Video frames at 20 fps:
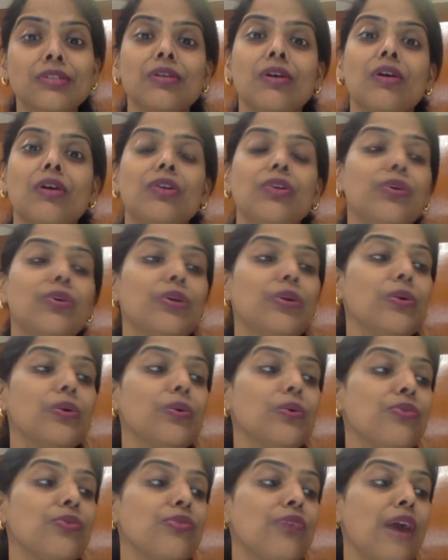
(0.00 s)
or you want to
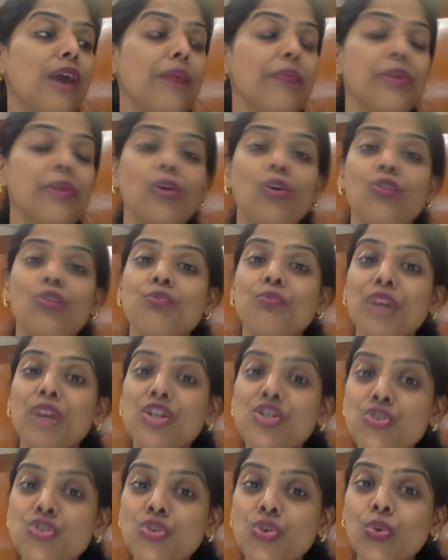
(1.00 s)
do farming of
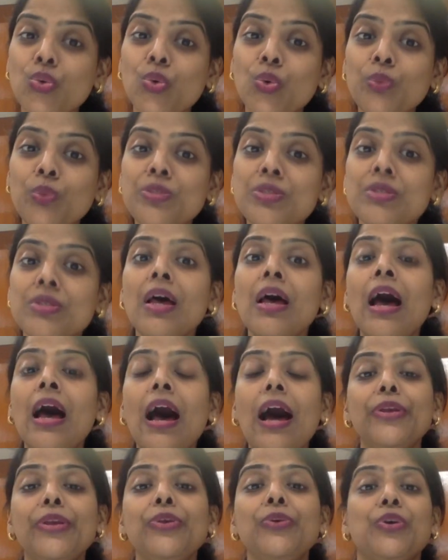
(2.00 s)
mushrooms,
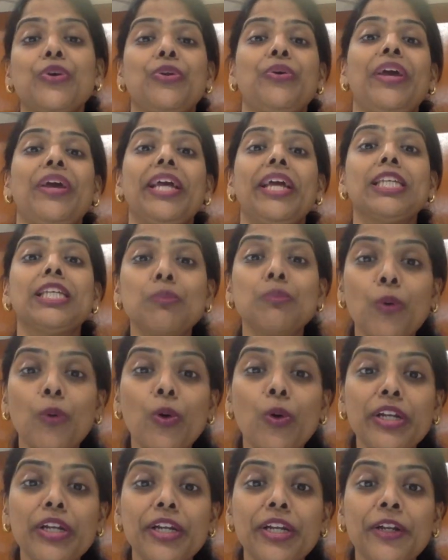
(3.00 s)
you want to
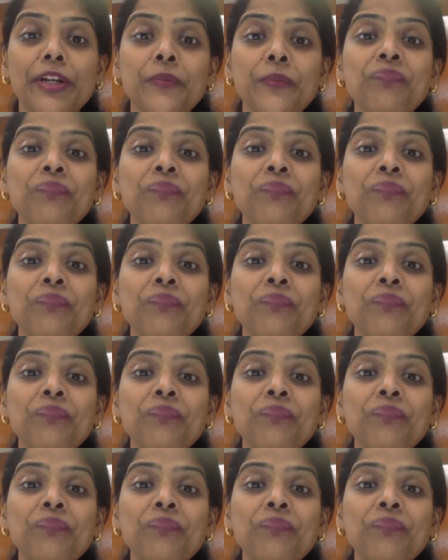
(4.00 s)
export it.